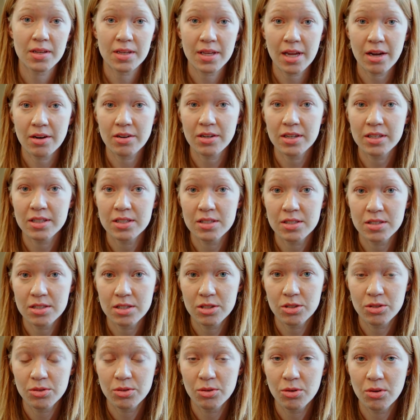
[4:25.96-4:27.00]
care needs
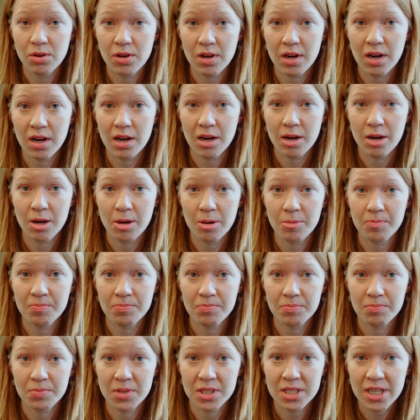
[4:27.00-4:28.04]
to
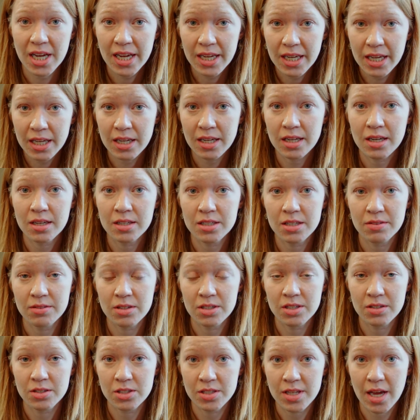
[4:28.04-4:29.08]
be taken in
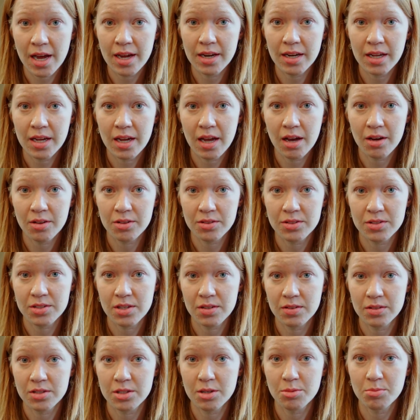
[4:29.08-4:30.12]
designing health
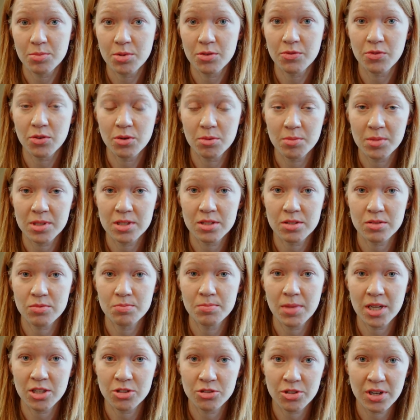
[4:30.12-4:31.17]
system performance
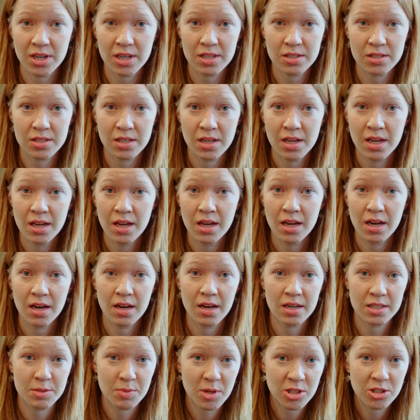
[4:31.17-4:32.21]
metrics,
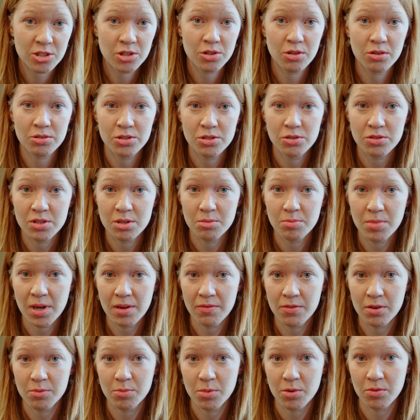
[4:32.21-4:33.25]
especially those used in
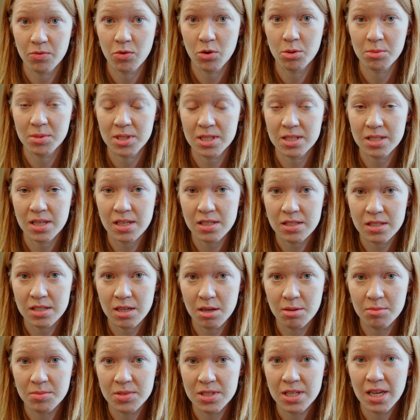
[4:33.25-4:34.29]
pay-for-performance
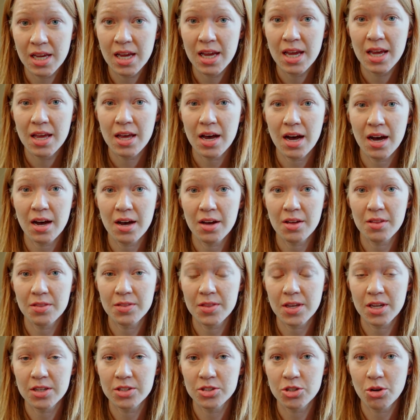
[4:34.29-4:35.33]
systems,
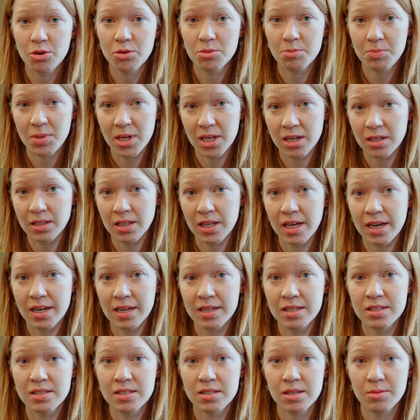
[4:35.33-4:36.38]
that don't
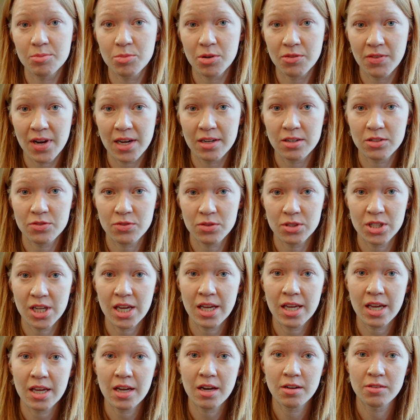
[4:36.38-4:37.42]
penalize providers for
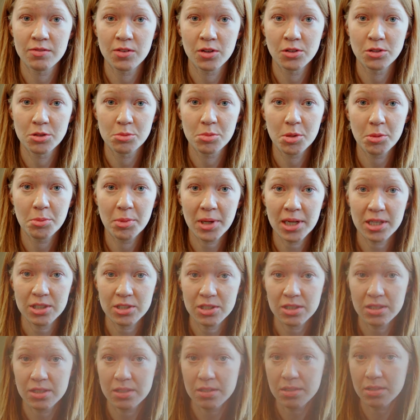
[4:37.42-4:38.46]
taking on vulnerable
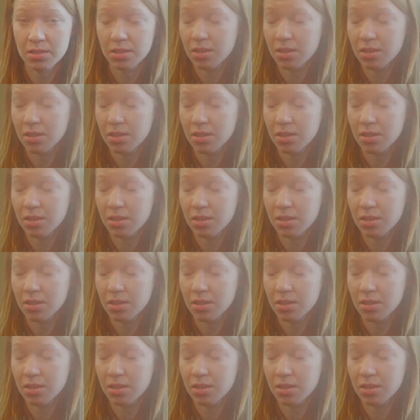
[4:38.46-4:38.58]
patients.